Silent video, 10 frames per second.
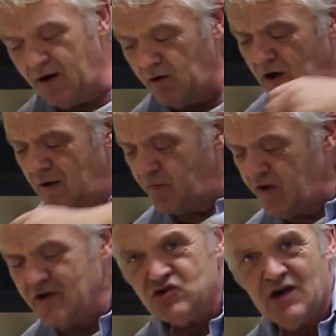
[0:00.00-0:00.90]
wheel.
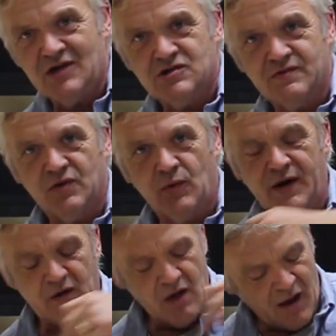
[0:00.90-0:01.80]
Here's the edge of the
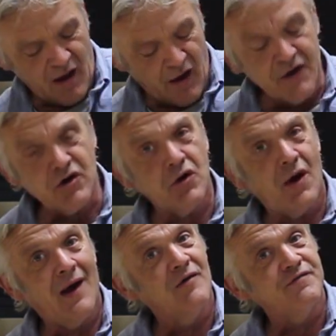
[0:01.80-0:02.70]
wheel. I don't
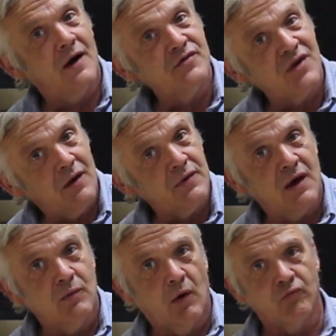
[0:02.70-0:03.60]
know how far down
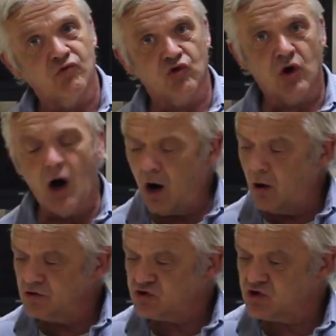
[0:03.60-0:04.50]
I want to
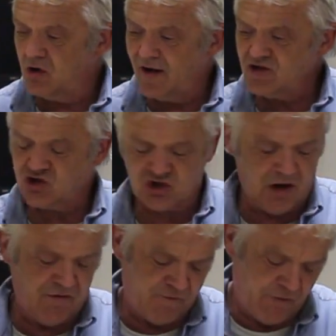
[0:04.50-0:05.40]
go, so let's
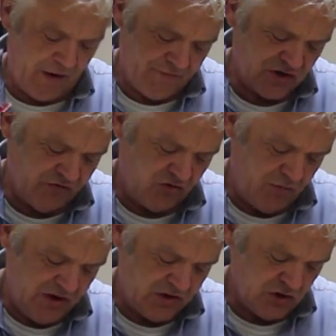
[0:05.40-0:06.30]
say 5
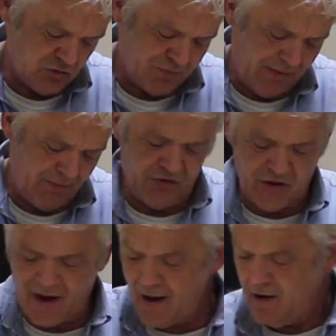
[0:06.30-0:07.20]
centimetres, about
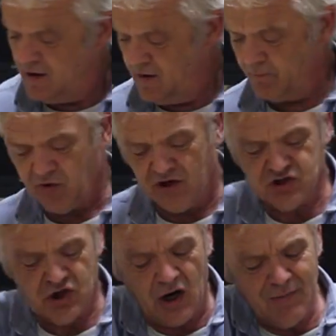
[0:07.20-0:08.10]
there. I
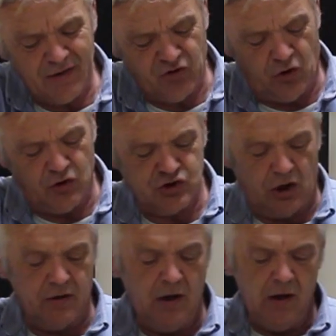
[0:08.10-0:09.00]
shine my torch
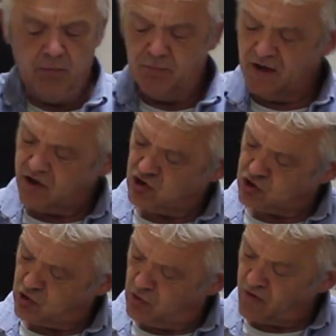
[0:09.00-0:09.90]
on, making
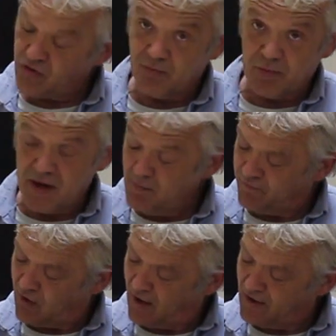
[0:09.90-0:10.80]
sure that the beam
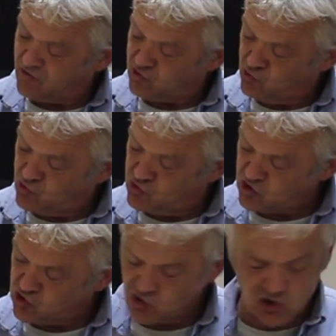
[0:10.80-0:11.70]
of light
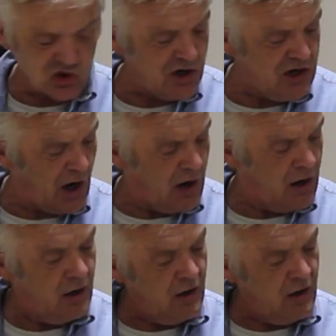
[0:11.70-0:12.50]
just touches here,